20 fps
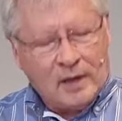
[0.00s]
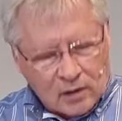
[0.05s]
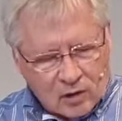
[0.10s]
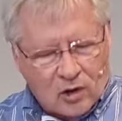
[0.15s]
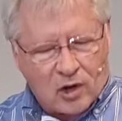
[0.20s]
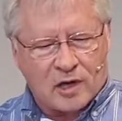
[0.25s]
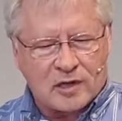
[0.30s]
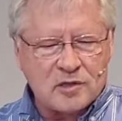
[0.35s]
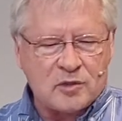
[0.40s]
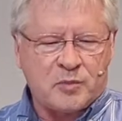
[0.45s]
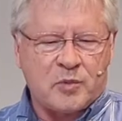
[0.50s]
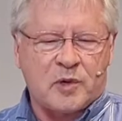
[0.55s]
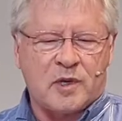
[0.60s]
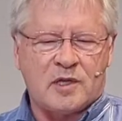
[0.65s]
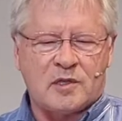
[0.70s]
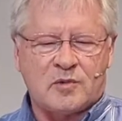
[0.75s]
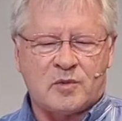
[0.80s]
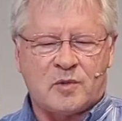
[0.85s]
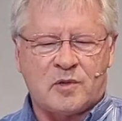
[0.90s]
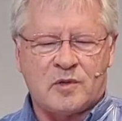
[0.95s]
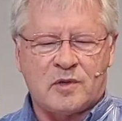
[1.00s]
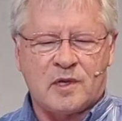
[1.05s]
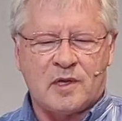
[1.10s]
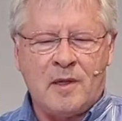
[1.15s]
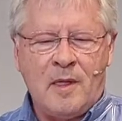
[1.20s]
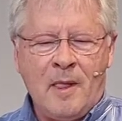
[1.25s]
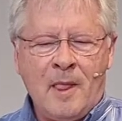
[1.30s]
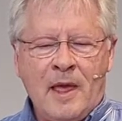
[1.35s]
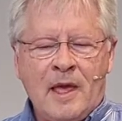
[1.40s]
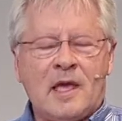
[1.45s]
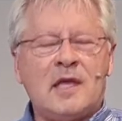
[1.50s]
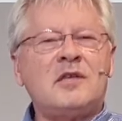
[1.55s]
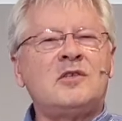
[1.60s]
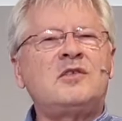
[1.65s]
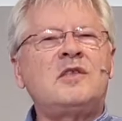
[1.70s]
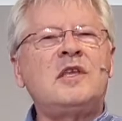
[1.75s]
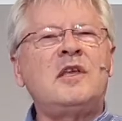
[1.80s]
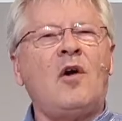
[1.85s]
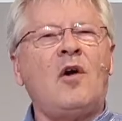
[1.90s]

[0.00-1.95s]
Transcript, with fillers: God is praiseworthy, it is the